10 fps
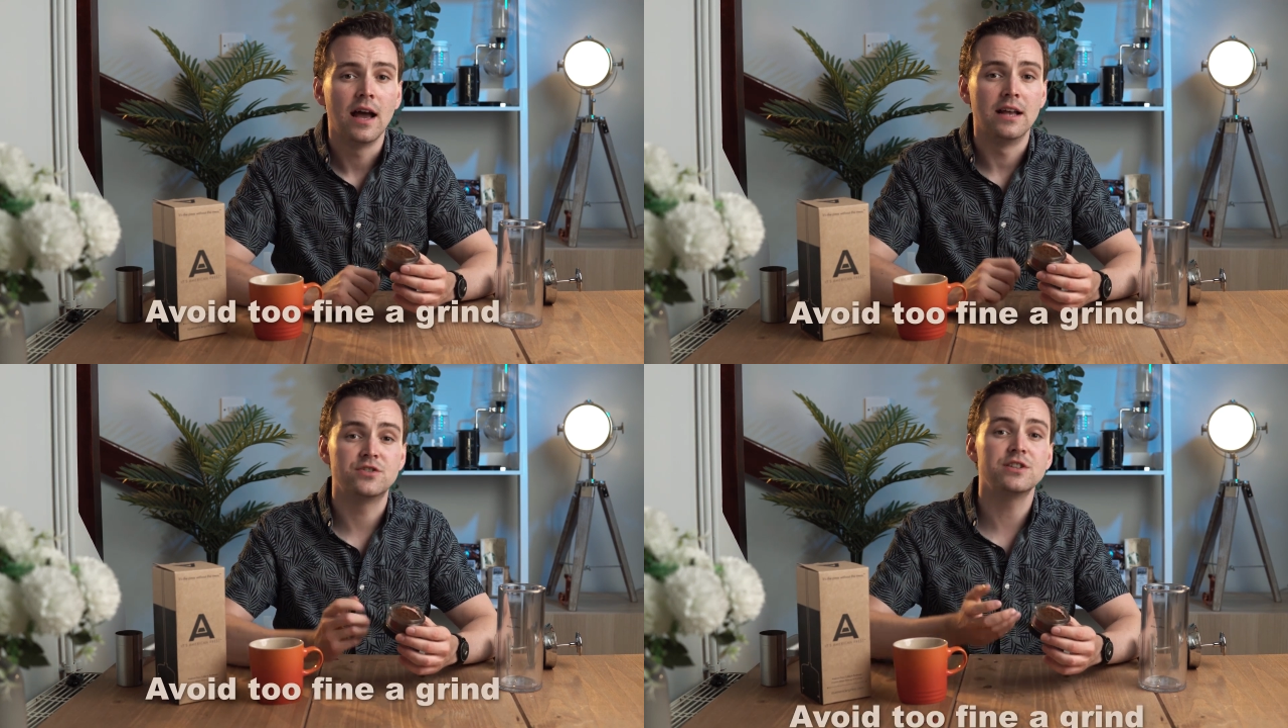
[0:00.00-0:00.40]

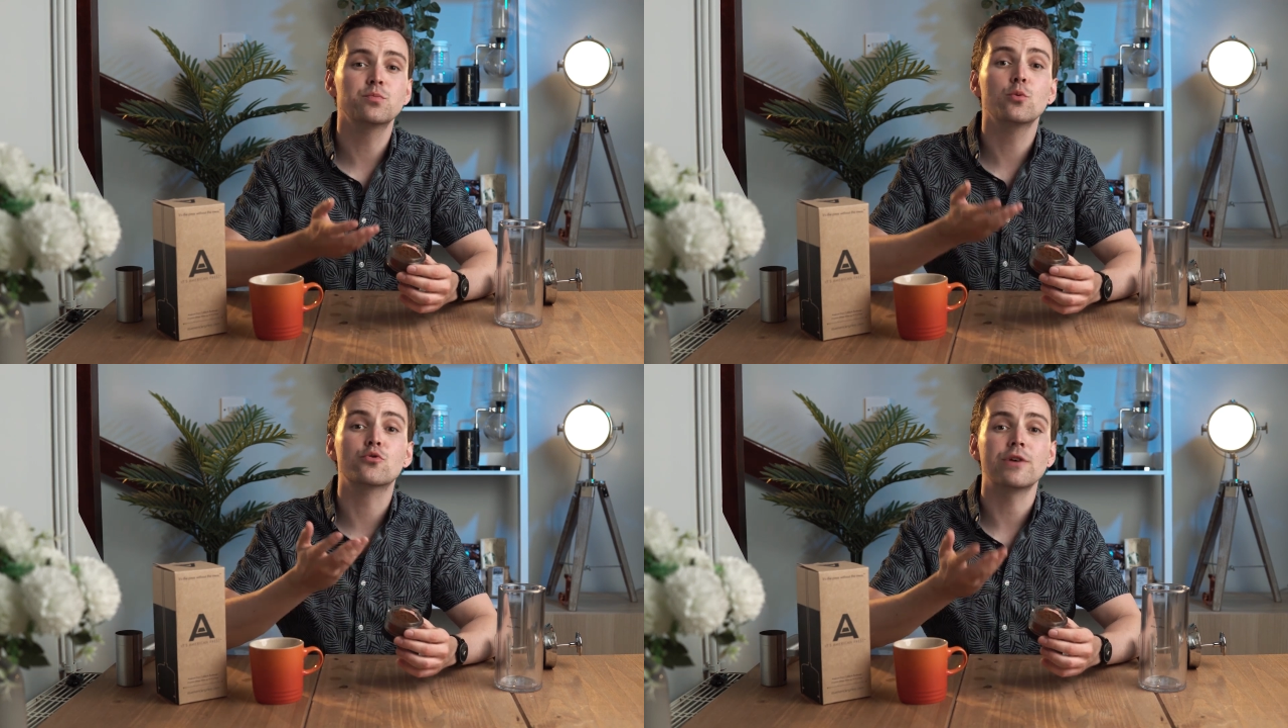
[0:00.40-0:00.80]
as this
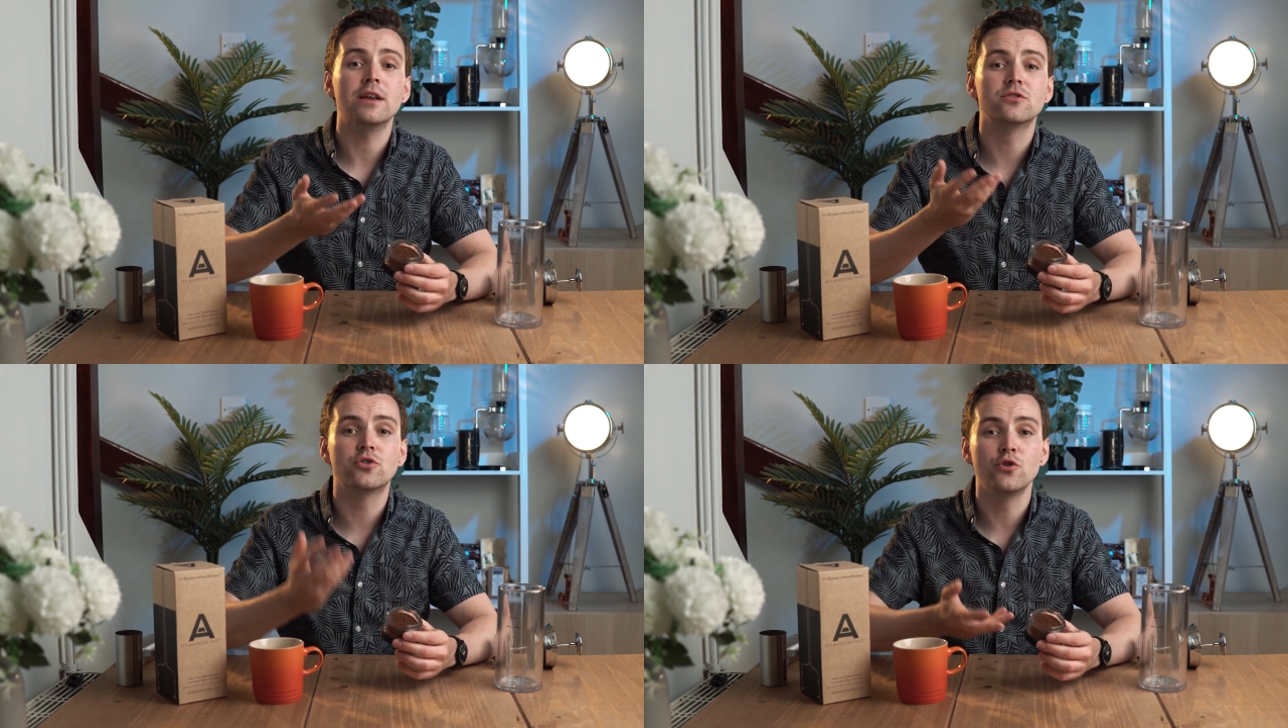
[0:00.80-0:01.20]
will
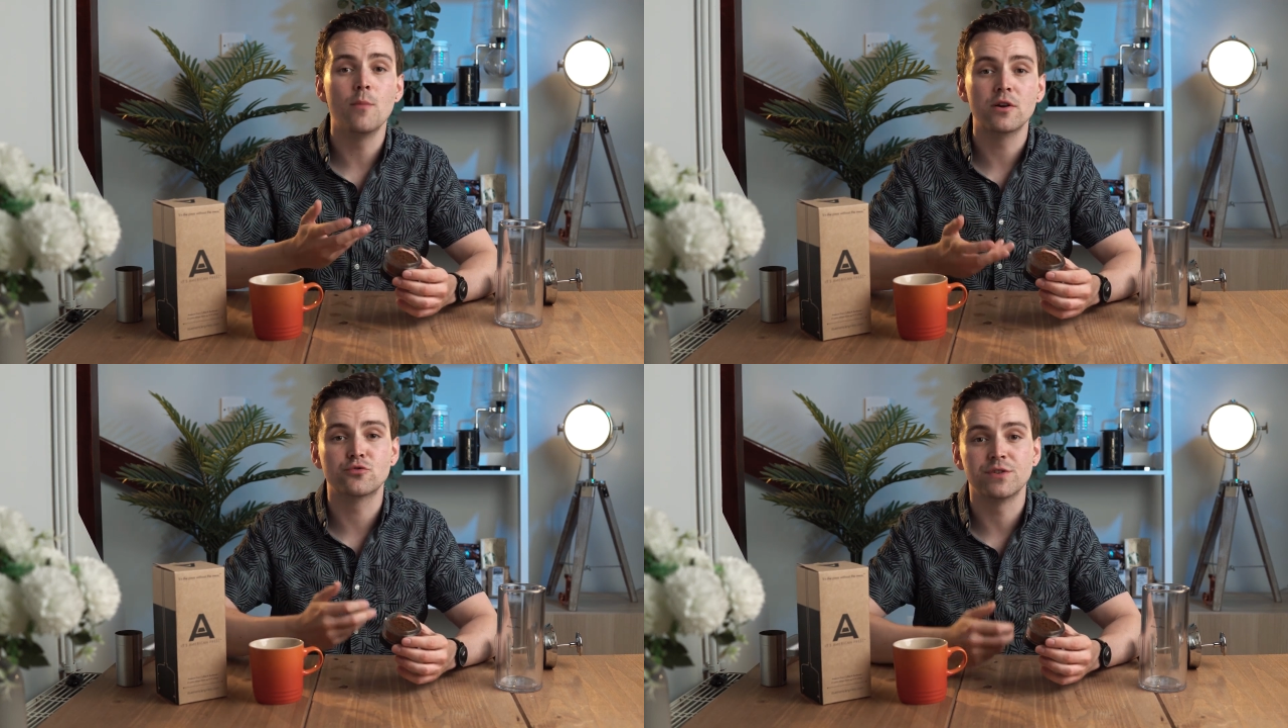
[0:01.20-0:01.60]
create too
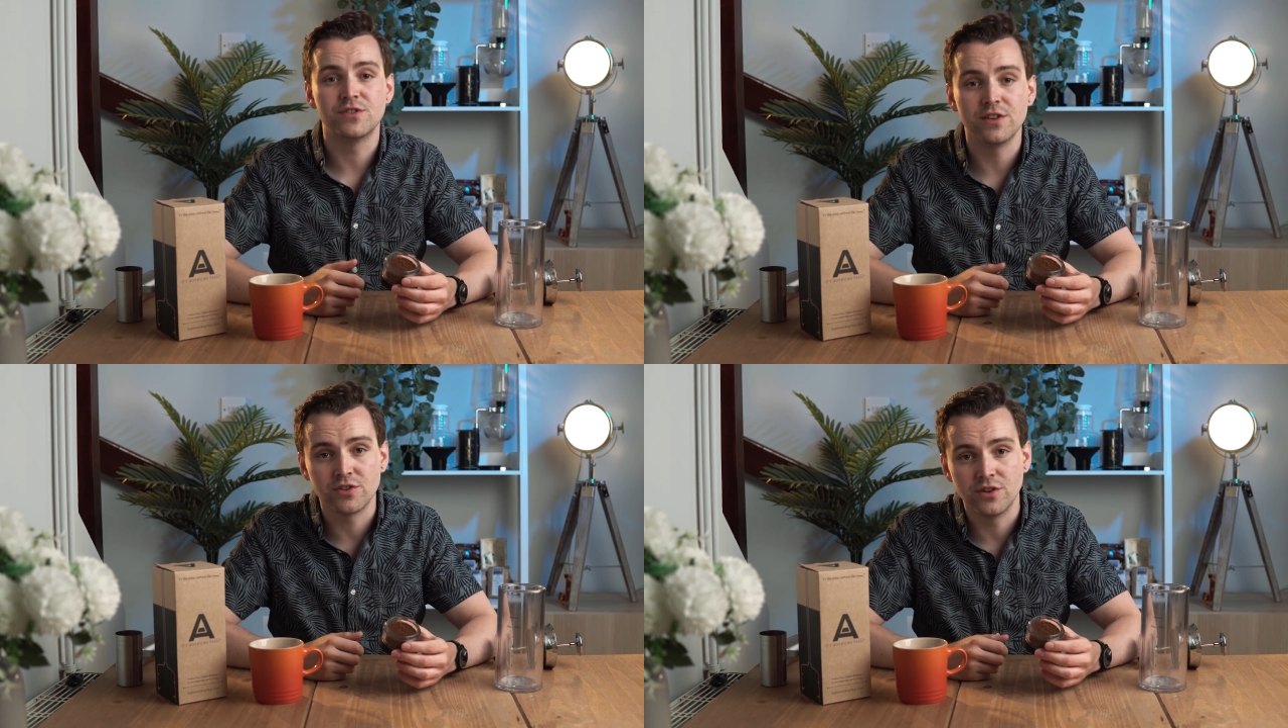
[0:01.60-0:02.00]
much
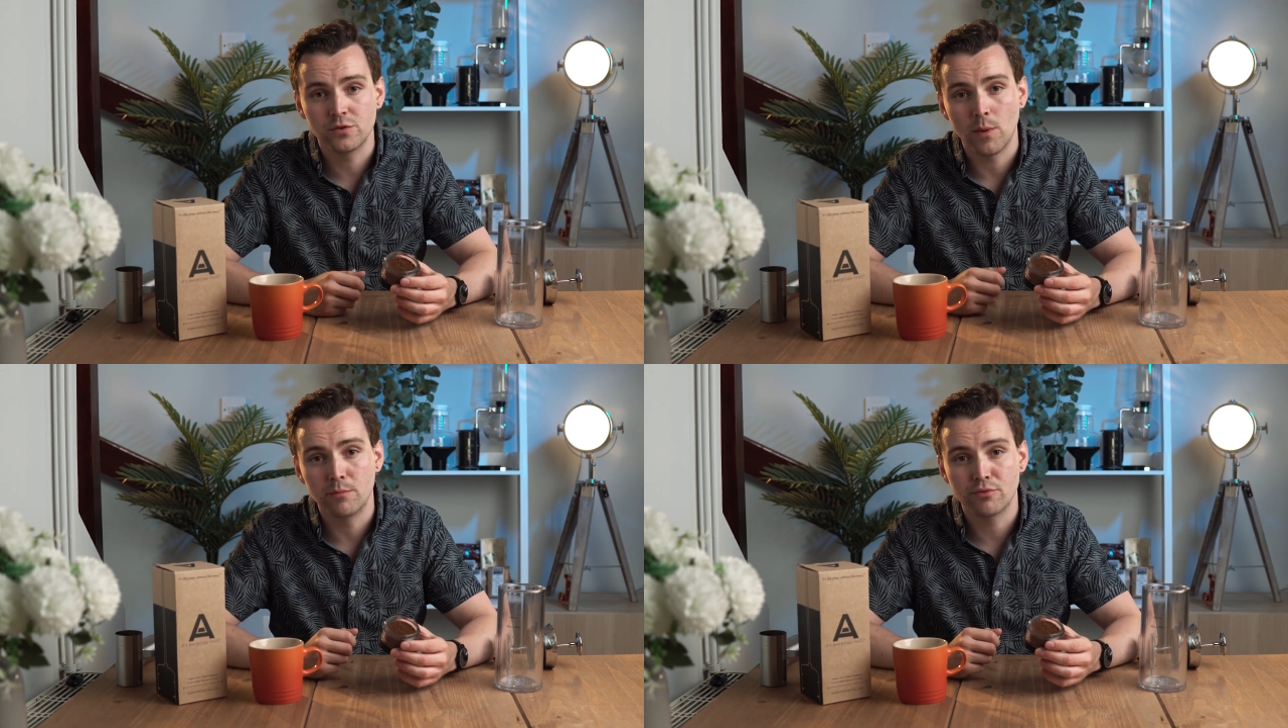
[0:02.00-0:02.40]

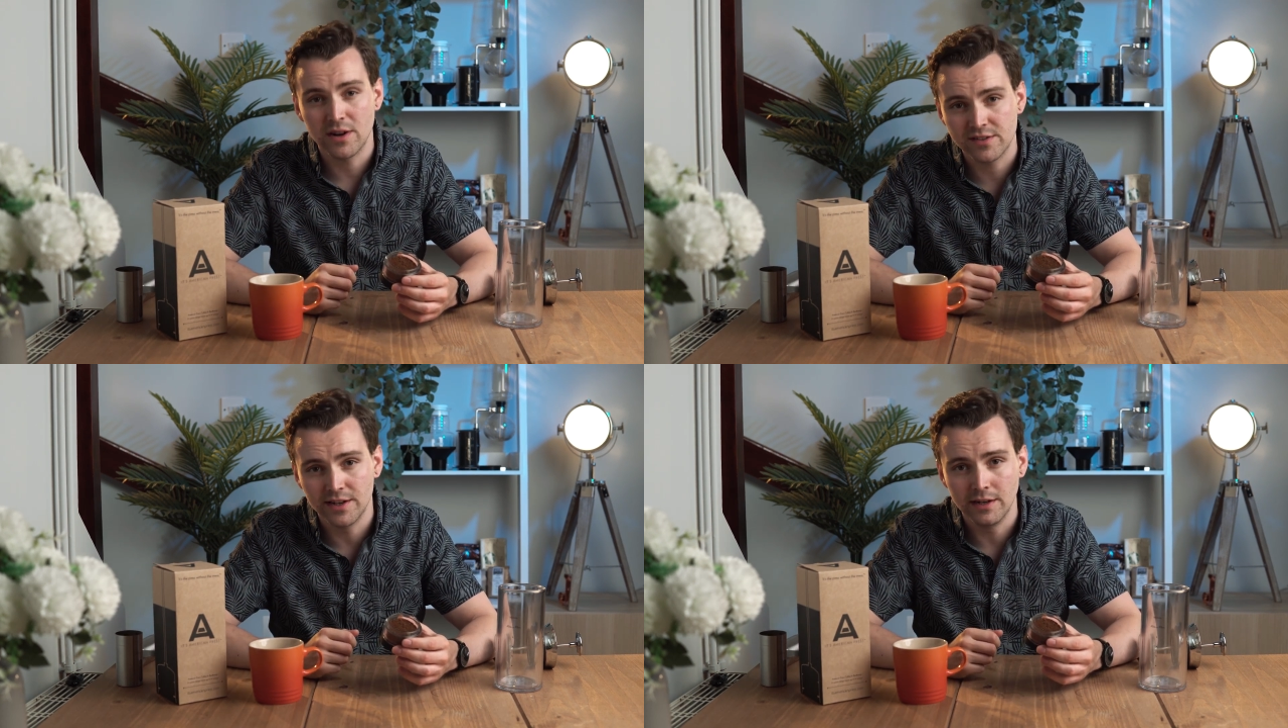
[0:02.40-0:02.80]
resistance when
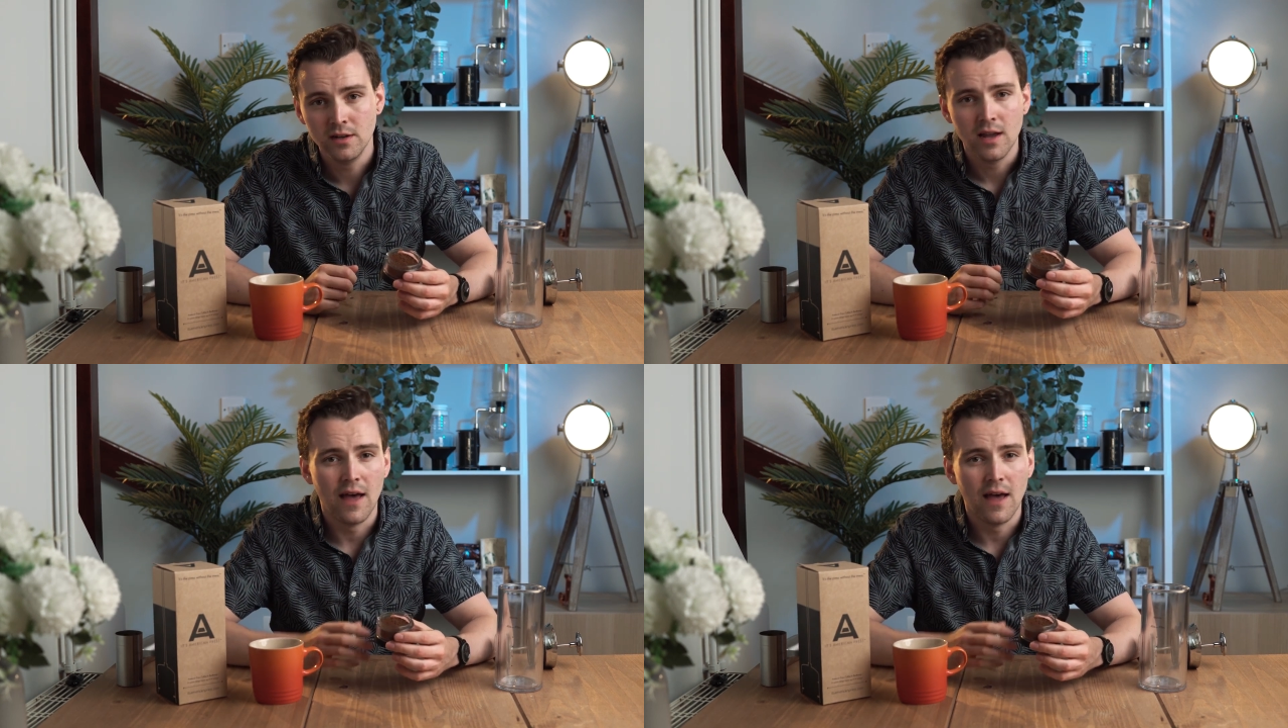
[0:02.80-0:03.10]
pressing,